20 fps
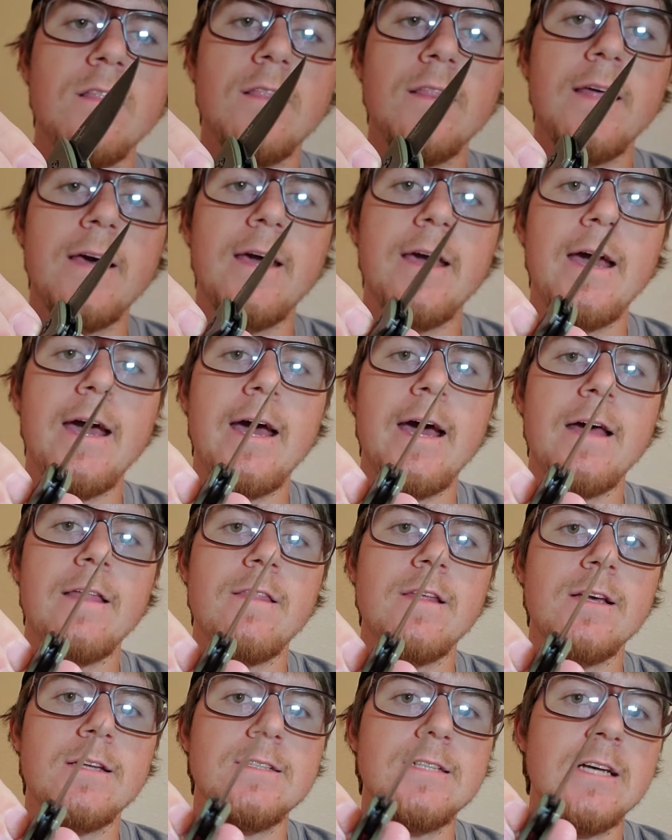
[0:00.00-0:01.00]
They had
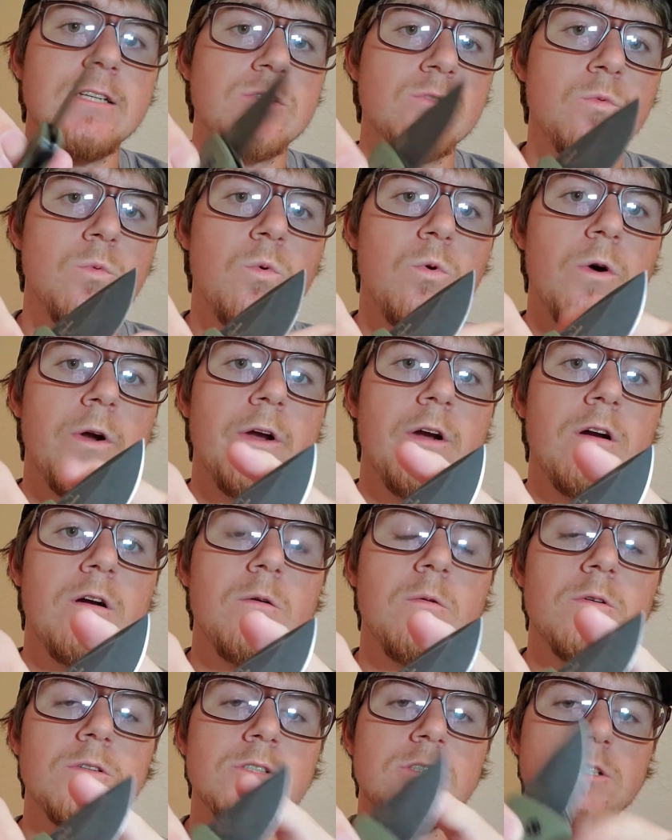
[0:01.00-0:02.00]
the Desert Warrior,
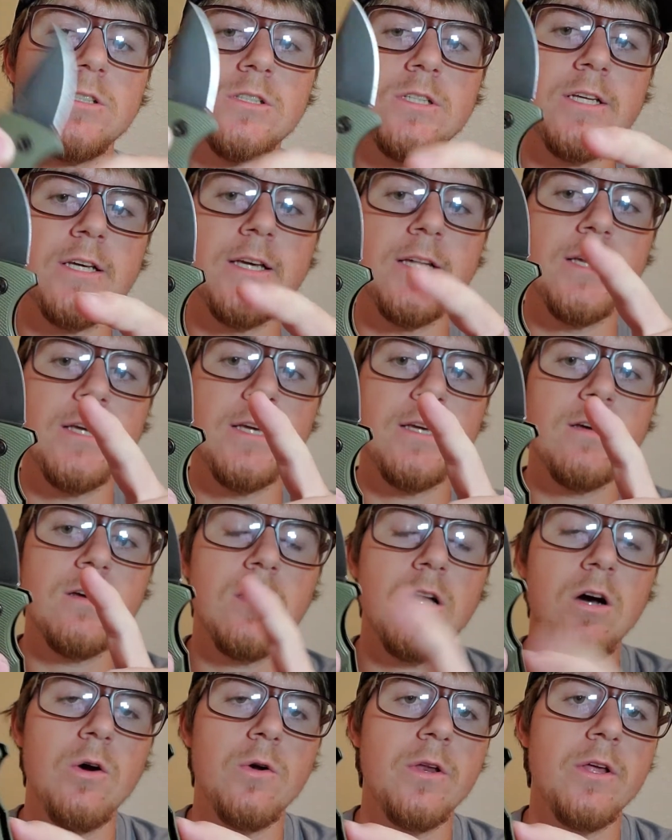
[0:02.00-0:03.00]
which is the
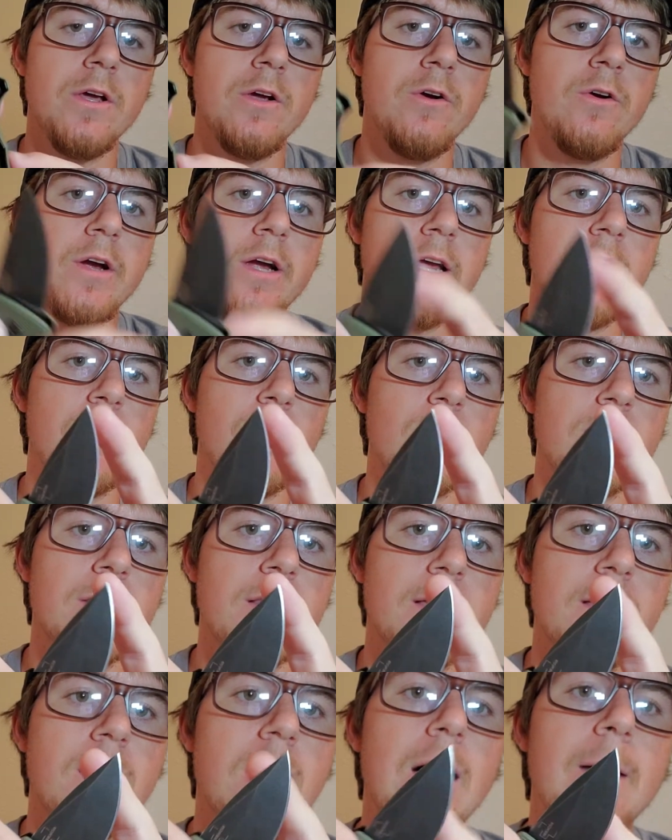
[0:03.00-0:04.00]
OD green with
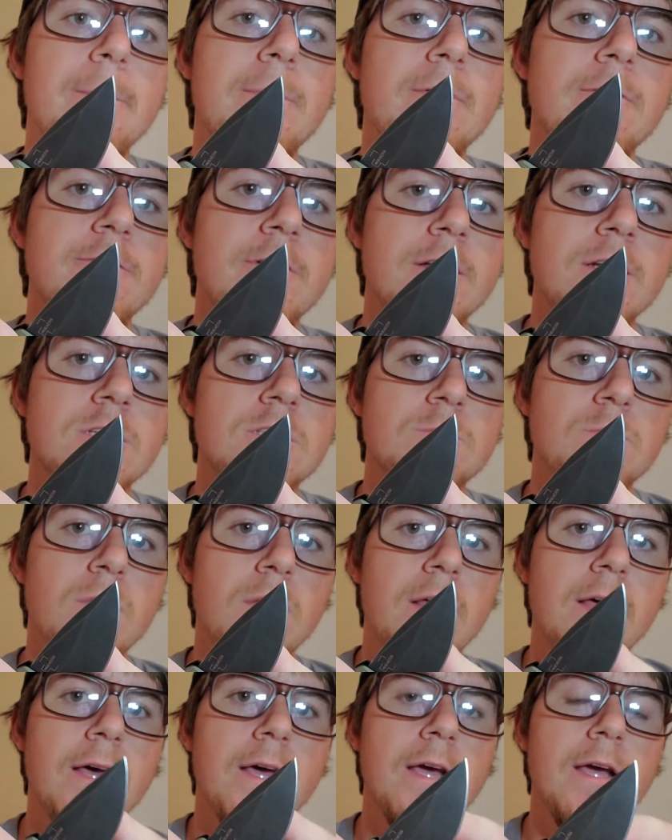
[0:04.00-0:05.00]
a copper finished
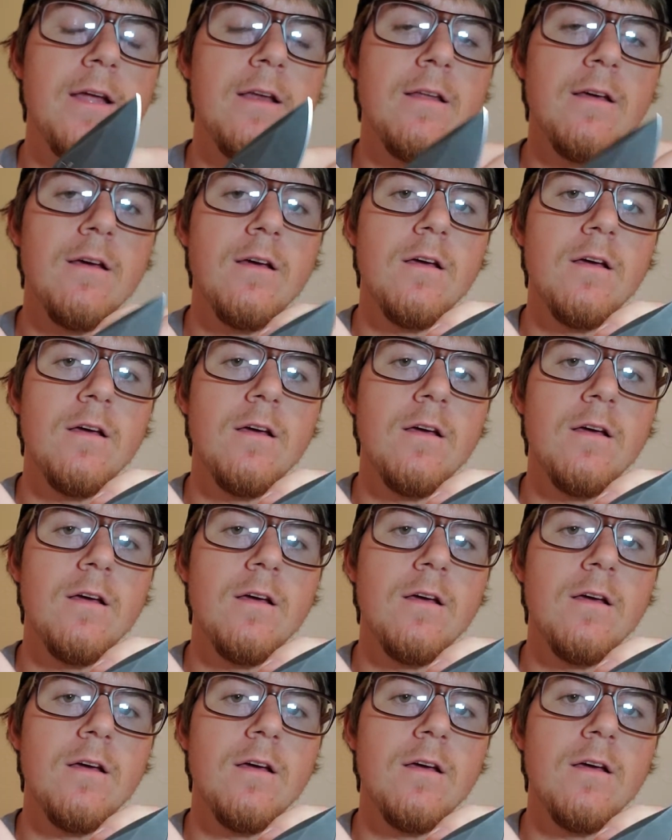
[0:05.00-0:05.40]
blade.